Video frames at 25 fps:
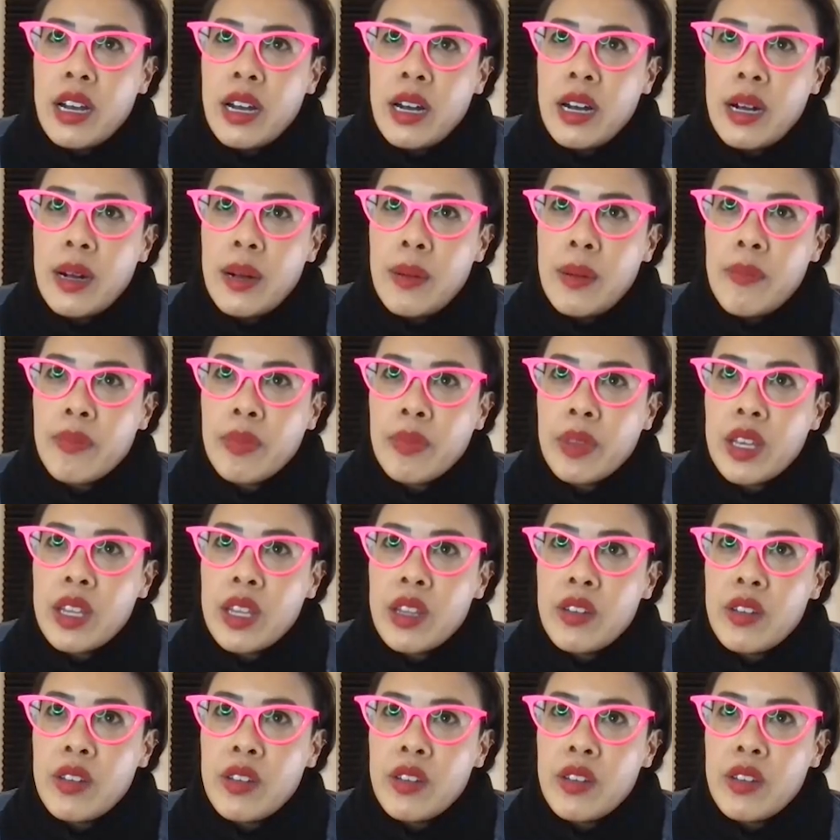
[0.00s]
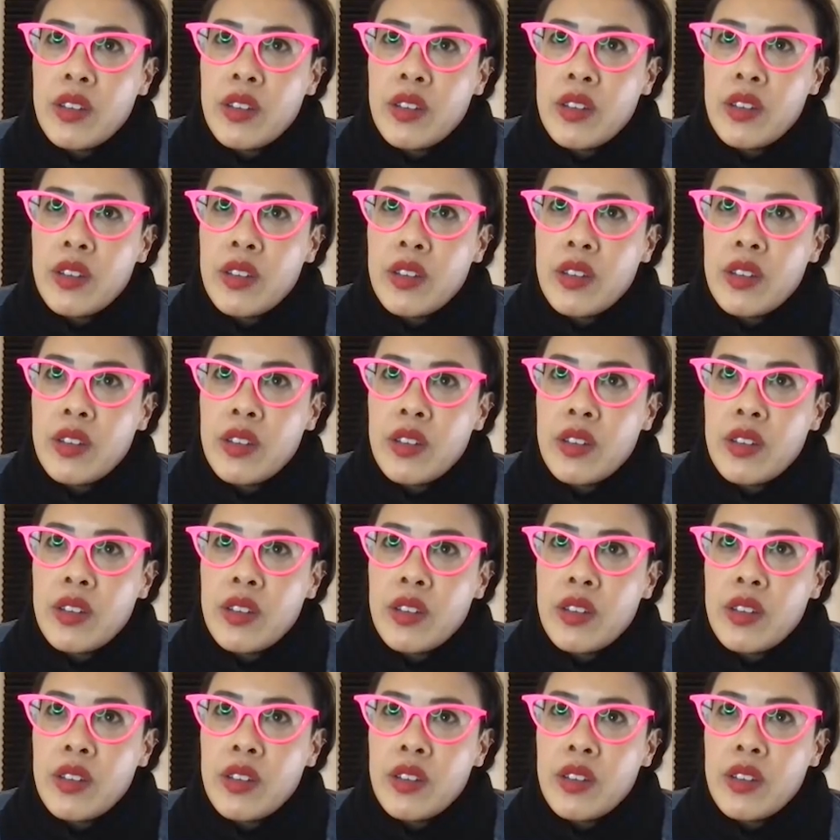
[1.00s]
um, the
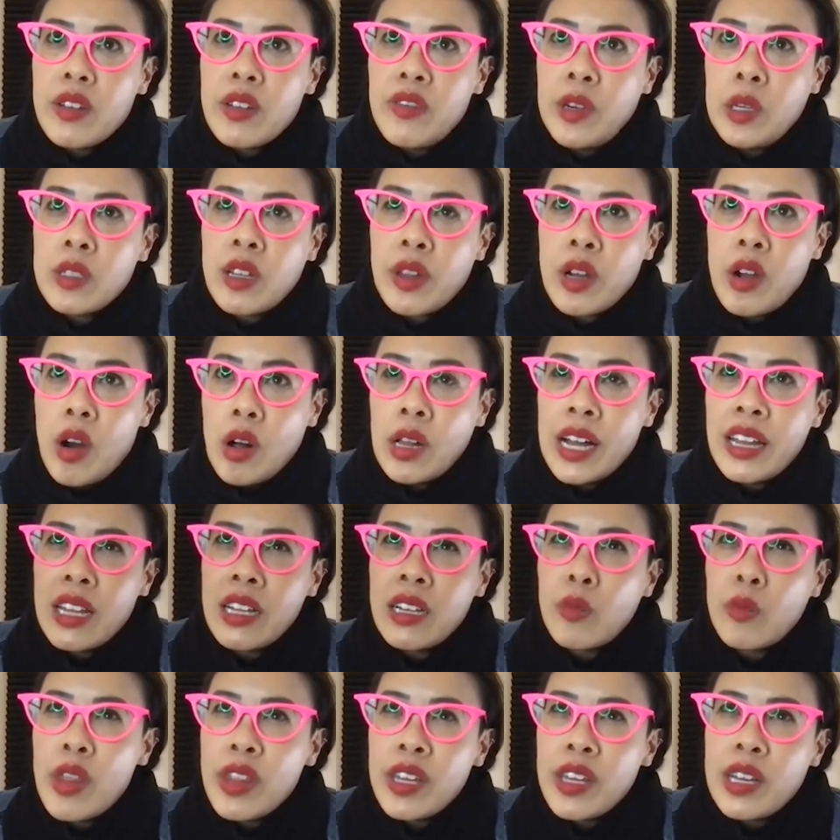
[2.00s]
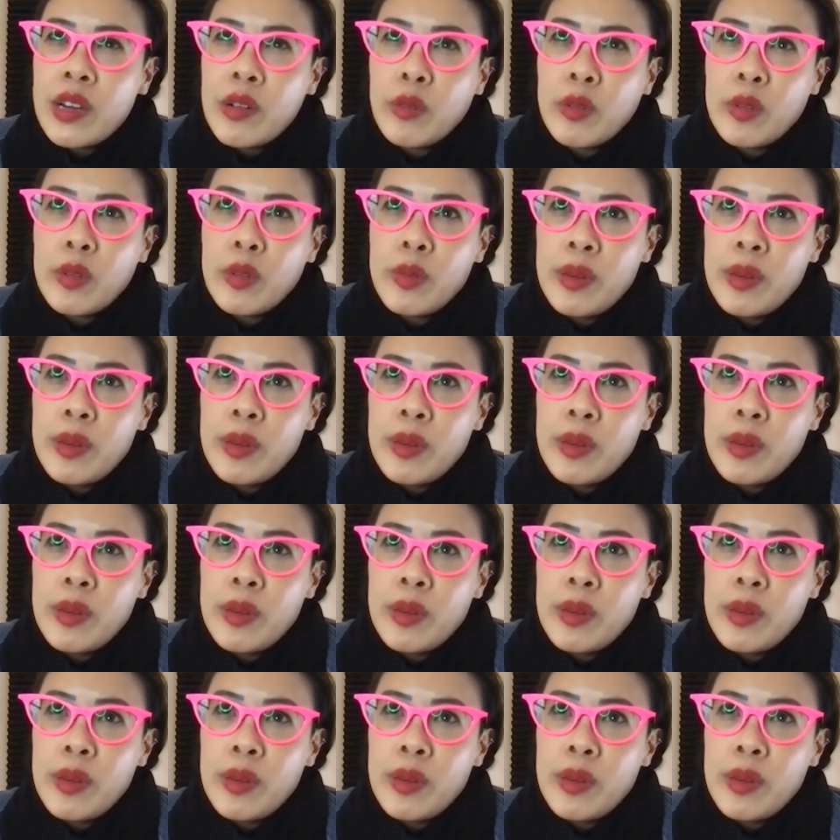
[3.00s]
folks on the call.